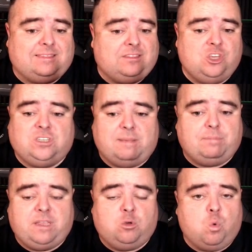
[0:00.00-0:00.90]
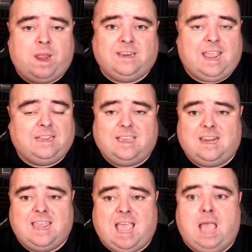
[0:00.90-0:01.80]
you simply go in and
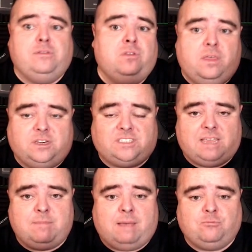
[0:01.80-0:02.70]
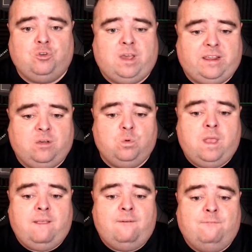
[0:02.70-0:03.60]
create another sitemap U R L
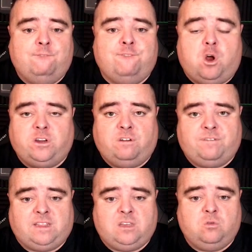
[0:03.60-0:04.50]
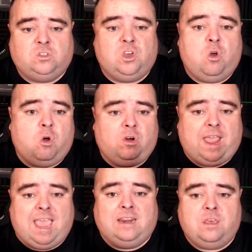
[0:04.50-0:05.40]
for your videos or
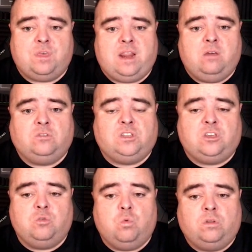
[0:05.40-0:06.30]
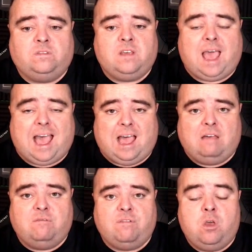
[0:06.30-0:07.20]
anything else that you want to
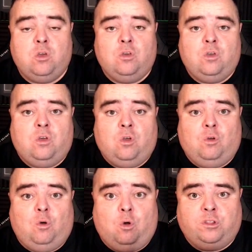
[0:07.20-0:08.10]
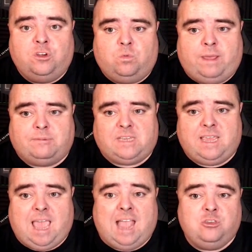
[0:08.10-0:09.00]
have on your
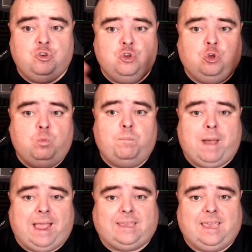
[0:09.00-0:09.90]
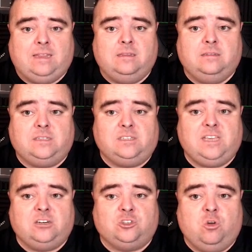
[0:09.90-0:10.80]
website. And you go back in to
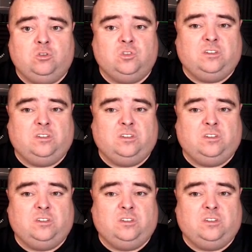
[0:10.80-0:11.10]
Search Console